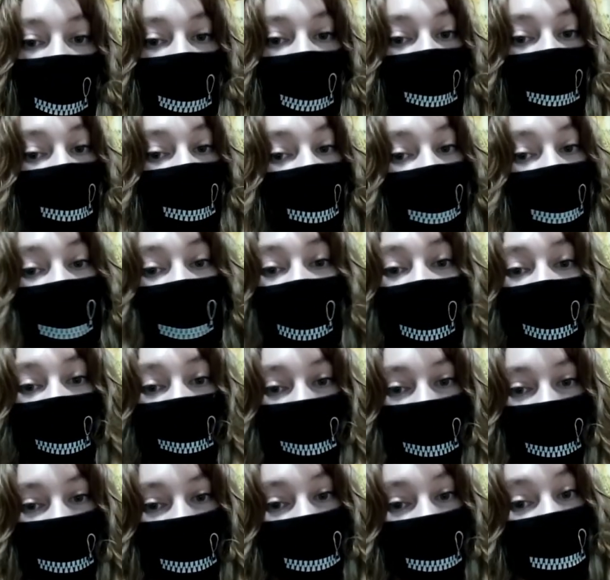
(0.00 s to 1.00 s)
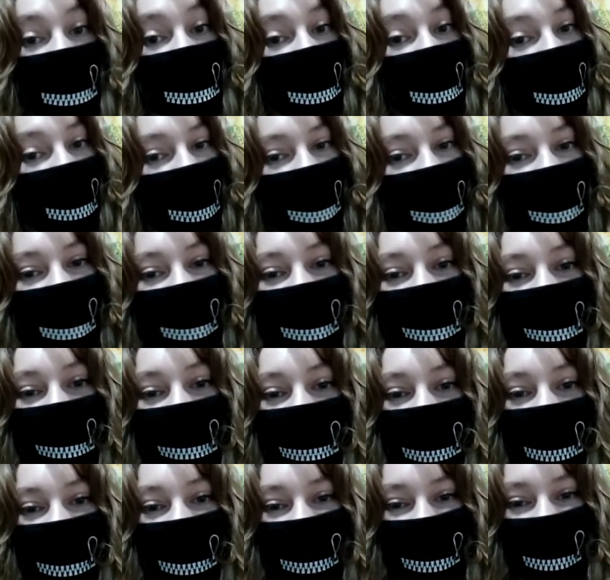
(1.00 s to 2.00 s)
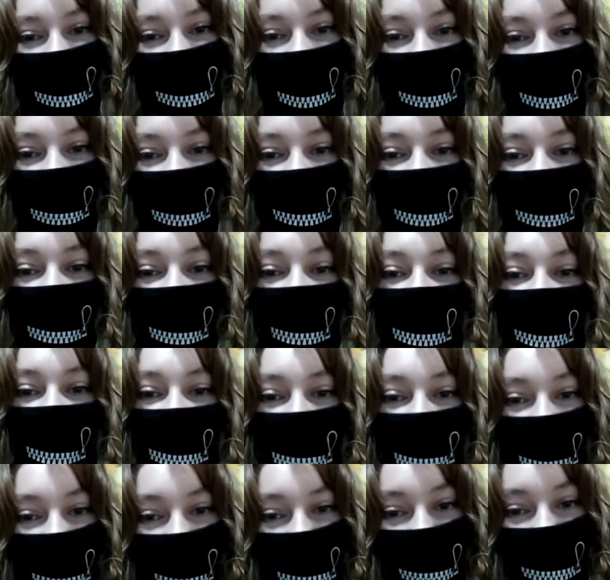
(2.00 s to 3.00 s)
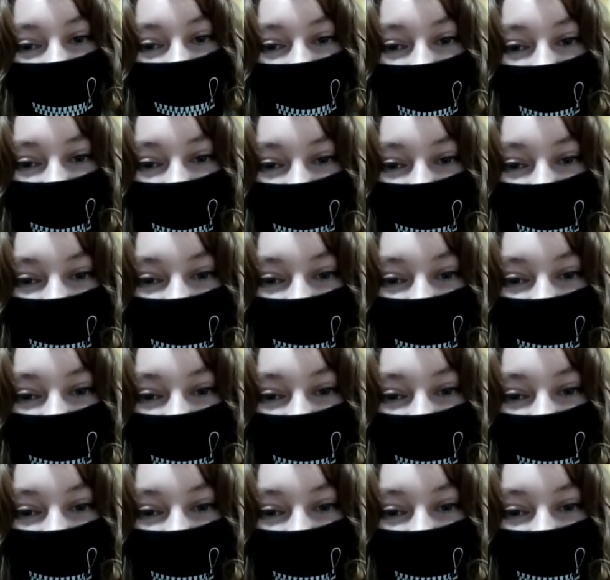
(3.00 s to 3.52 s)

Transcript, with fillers: I'm very happy to join in the project. Teşekkürler.